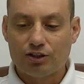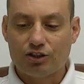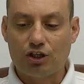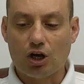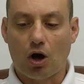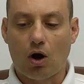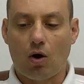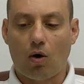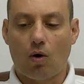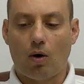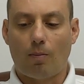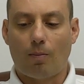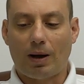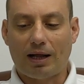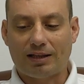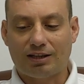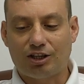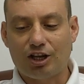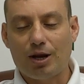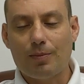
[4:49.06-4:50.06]
so
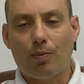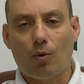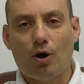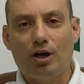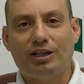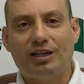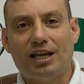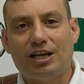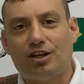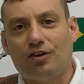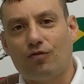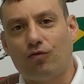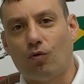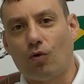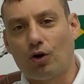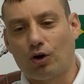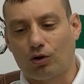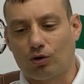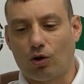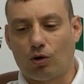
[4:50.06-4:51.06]
but three point eight
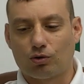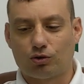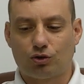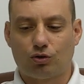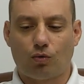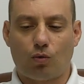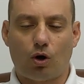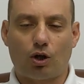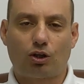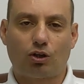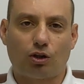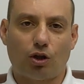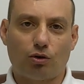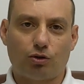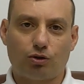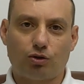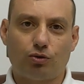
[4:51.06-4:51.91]
four close to what? Close